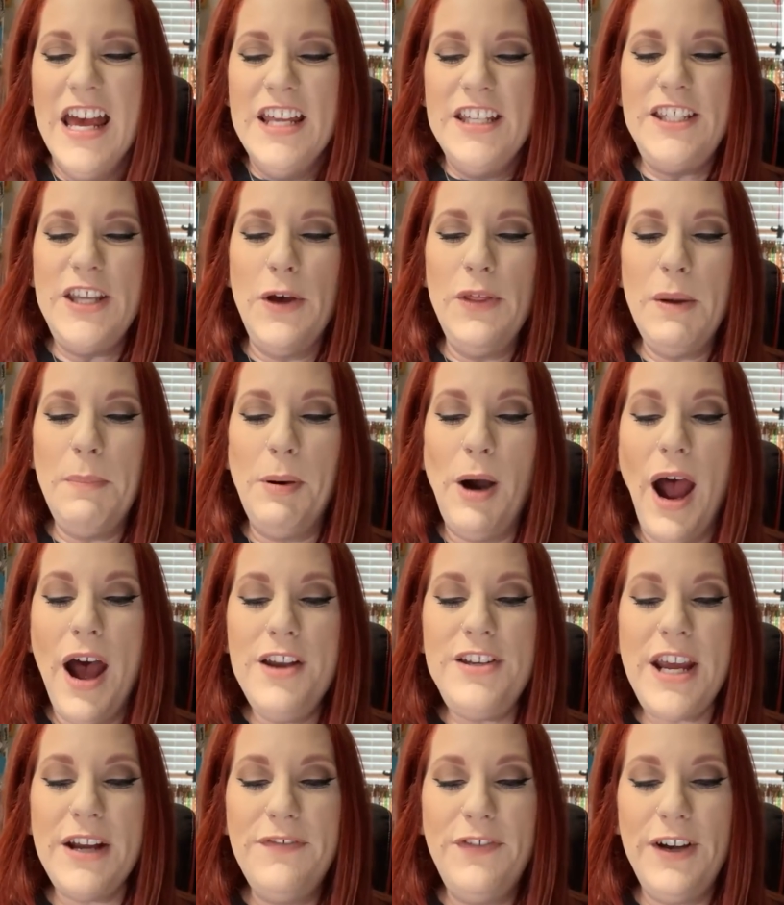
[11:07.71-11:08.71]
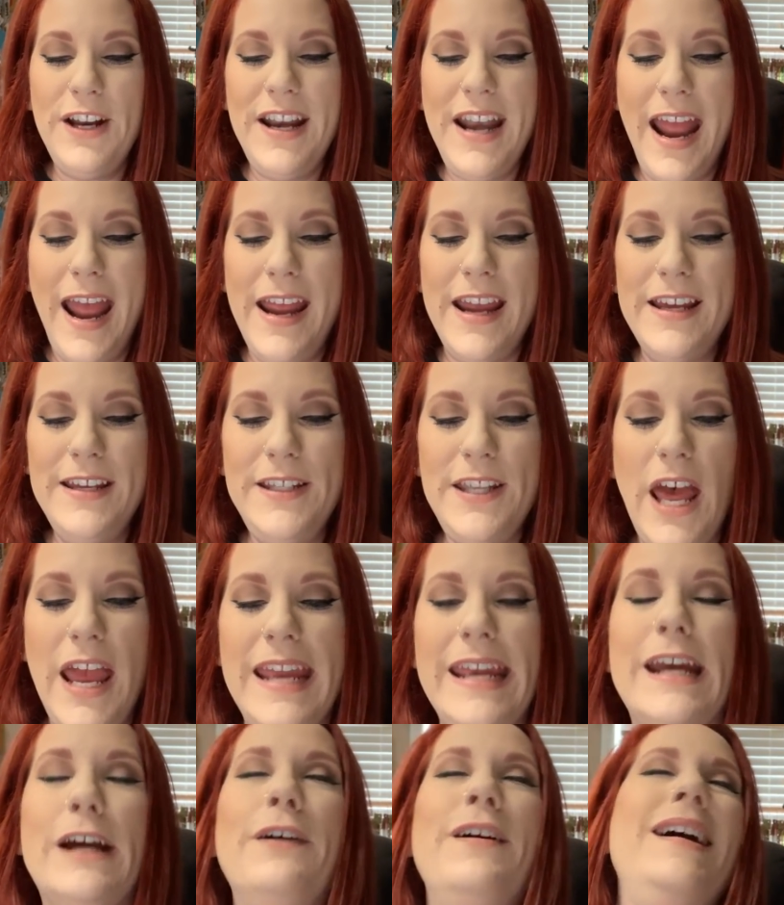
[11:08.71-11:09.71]
So the project for today is
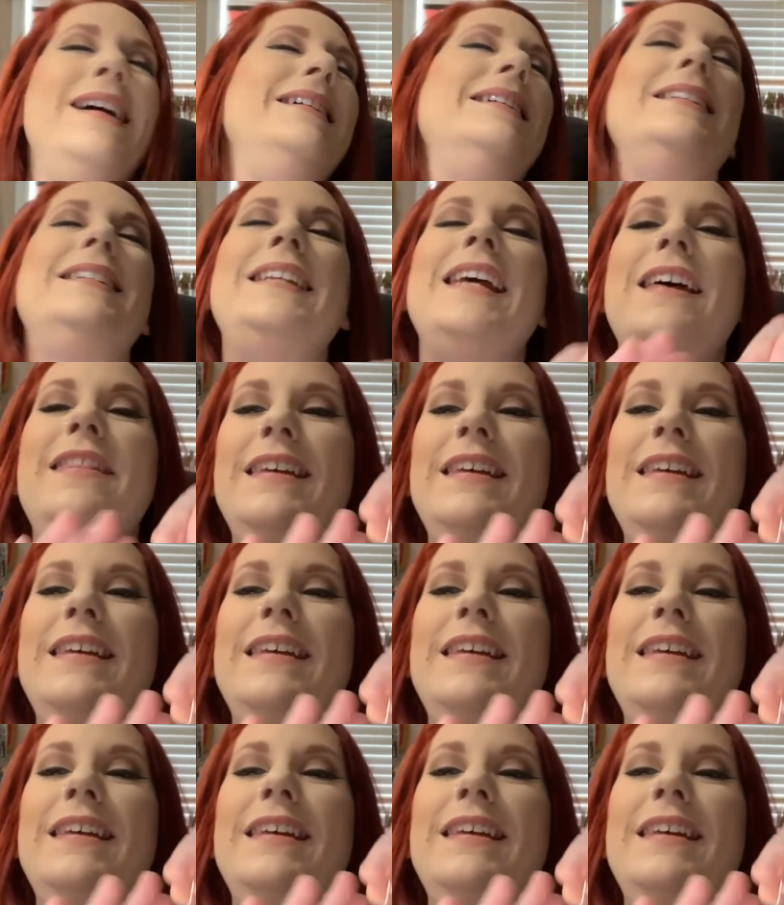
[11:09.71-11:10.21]
earrings.